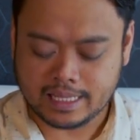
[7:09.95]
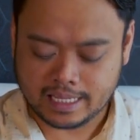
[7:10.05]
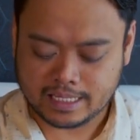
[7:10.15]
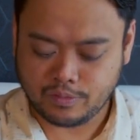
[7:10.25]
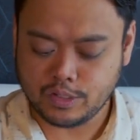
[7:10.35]

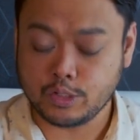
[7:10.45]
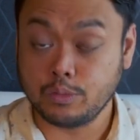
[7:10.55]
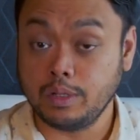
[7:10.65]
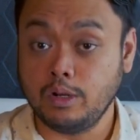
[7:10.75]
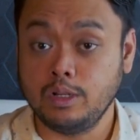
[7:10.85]
This
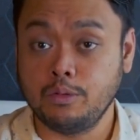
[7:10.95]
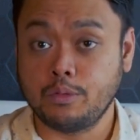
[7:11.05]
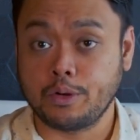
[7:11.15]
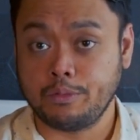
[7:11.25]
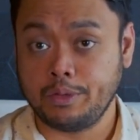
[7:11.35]
feature will
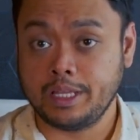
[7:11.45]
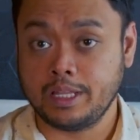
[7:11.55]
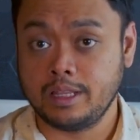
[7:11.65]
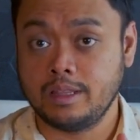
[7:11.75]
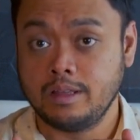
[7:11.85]
only work
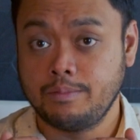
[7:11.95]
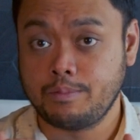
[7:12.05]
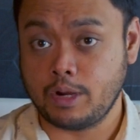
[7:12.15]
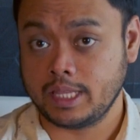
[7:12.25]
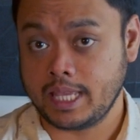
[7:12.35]
with
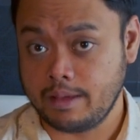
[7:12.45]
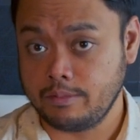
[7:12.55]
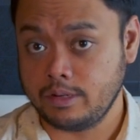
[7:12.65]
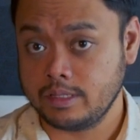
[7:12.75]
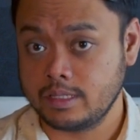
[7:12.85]
pocket
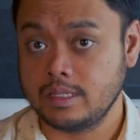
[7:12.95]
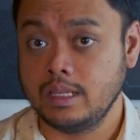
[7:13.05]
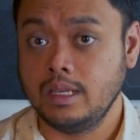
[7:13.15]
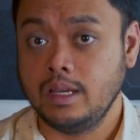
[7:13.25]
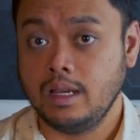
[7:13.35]

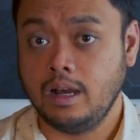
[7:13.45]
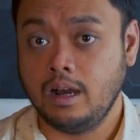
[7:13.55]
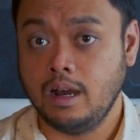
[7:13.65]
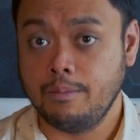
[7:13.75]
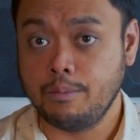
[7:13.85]
cameras,
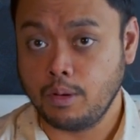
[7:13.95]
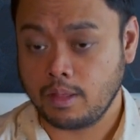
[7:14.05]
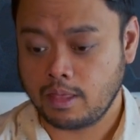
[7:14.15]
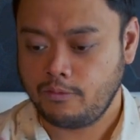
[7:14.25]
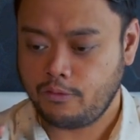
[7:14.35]

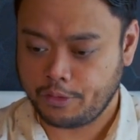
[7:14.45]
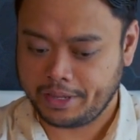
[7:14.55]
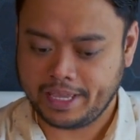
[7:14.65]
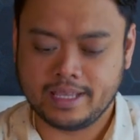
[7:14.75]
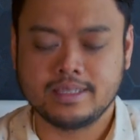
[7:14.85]
both
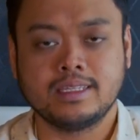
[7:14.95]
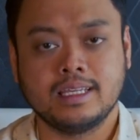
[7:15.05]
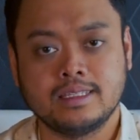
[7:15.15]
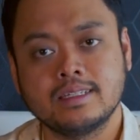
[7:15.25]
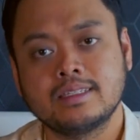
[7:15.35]

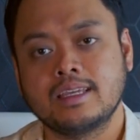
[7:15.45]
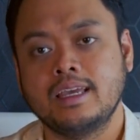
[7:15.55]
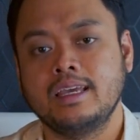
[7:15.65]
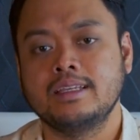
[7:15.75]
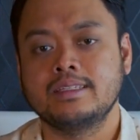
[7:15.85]
4Ks and
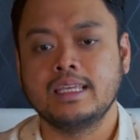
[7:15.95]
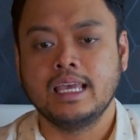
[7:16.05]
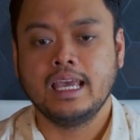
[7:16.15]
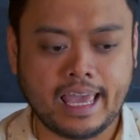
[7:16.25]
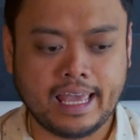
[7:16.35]

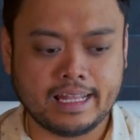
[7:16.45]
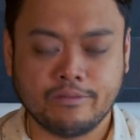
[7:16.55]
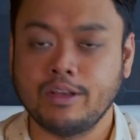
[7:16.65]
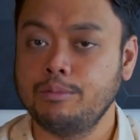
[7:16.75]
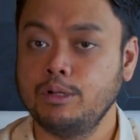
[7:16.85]
6Ks,
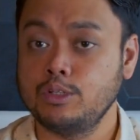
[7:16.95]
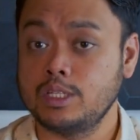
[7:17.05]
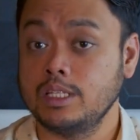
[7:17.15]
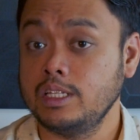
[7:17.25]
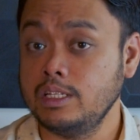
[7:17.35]
and available
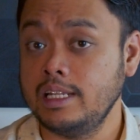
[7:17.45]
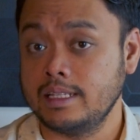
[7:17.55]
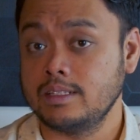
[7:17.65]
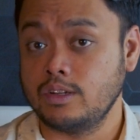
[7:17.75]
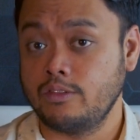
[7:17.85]
using the
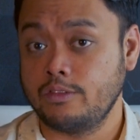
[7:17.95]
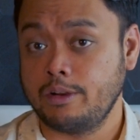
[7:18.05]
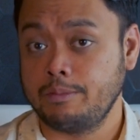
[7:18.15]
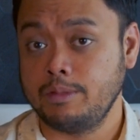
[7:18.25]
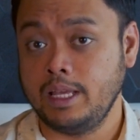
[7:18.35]
latest
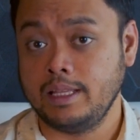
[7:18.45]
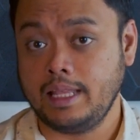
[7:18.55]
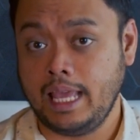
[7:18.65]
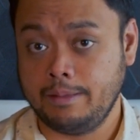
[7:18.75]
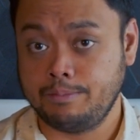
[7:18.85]
software
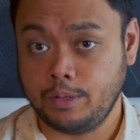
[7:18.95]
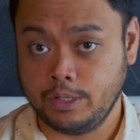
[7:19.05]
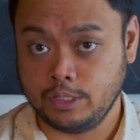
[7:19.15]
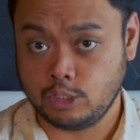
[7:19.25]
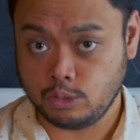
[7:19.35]
update
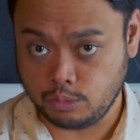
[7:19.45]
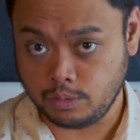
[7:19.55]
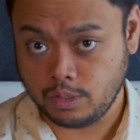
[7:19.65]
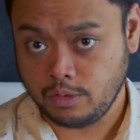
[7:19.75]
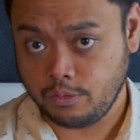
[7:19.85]
8.2.